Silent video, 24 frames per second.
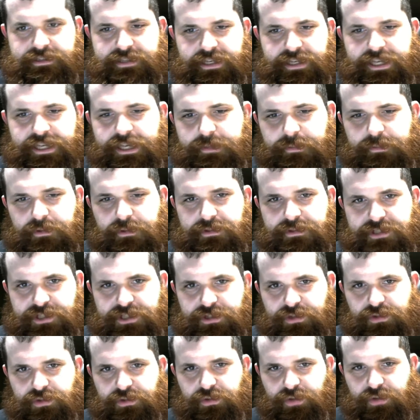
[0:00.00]
able
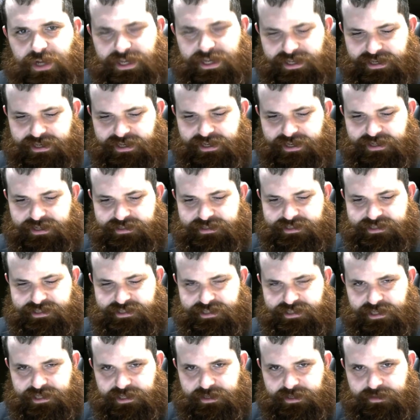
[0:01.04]
to, I
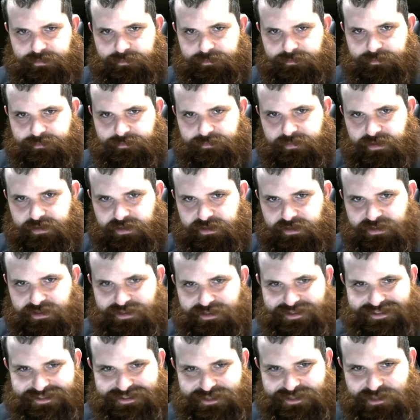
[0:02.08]
guess,
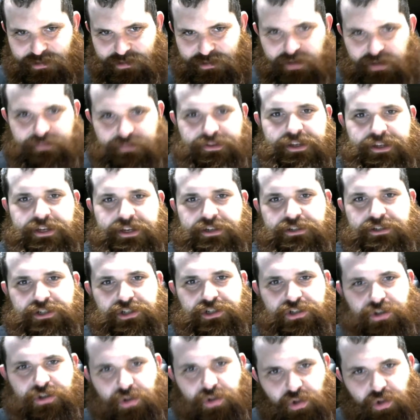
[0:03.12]
sort of like
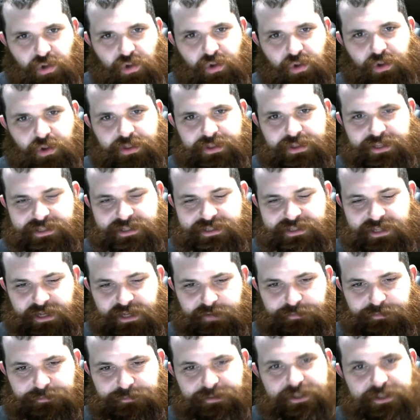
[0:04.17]
control this like
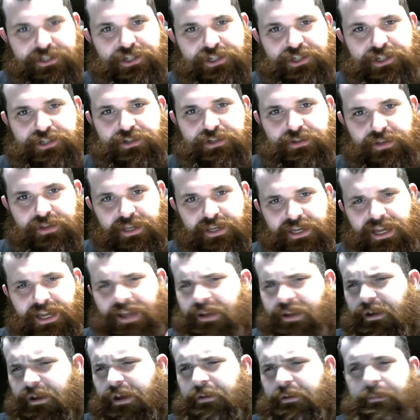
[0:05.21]
fish thing.
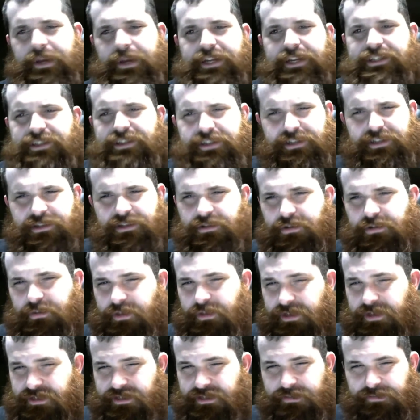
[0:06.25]
I'd imagine they could do it with
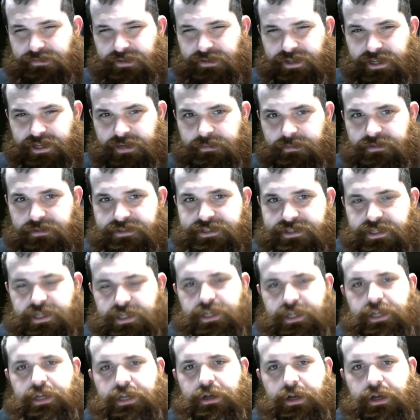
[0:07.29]
like different animals,
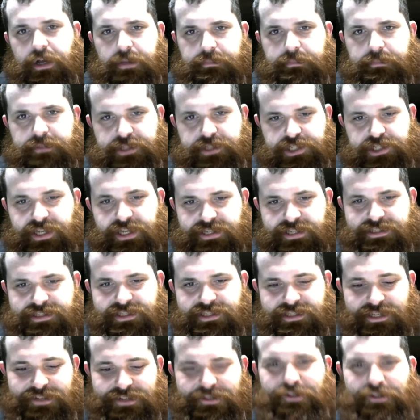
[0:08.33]
but she has
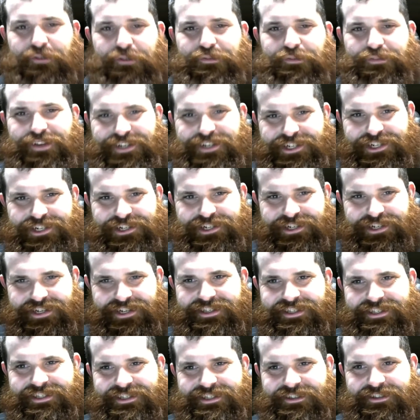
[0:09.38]
this like little fish in
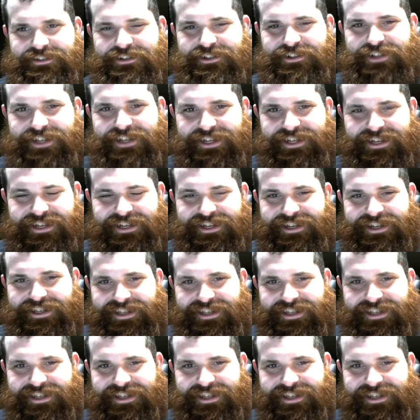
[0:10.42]
this little